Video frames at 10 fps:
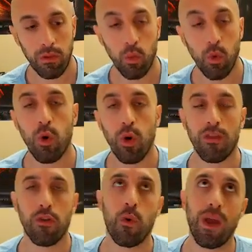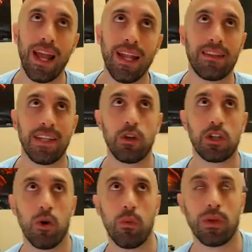Well, the way I
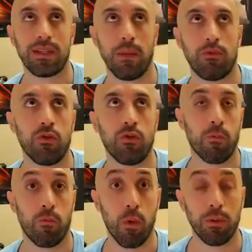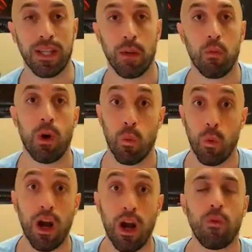distinguish Mobitz type two from Mobitz type
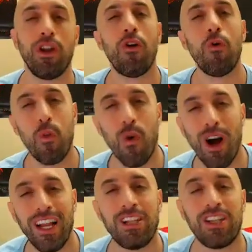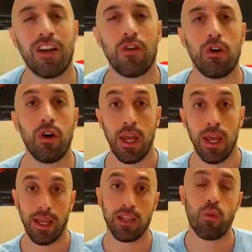one, we know one in general
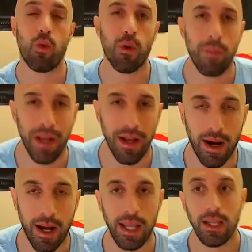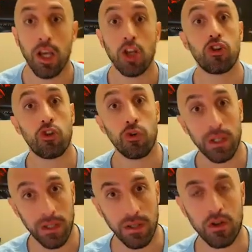is more benign, Two
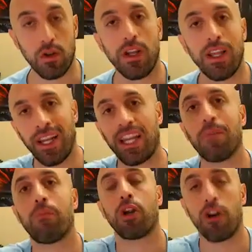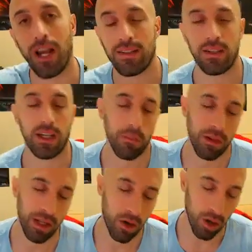is concerning and it can progress to
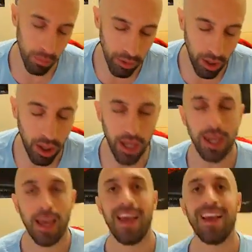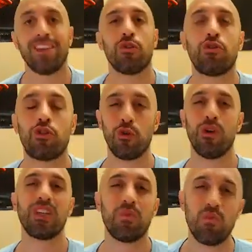complete heart block. So two
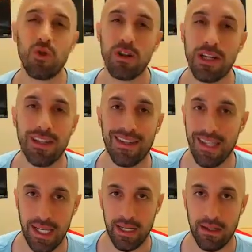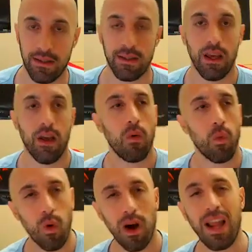is more diseased.
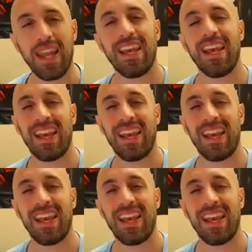One